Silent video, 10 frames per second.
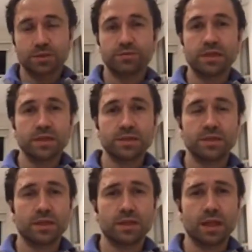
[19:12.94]
of this
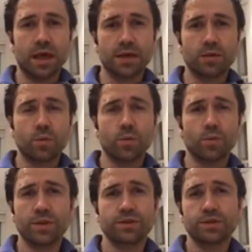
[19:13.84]
that, like,
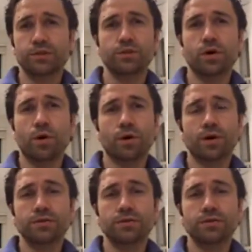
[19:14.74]
there's not going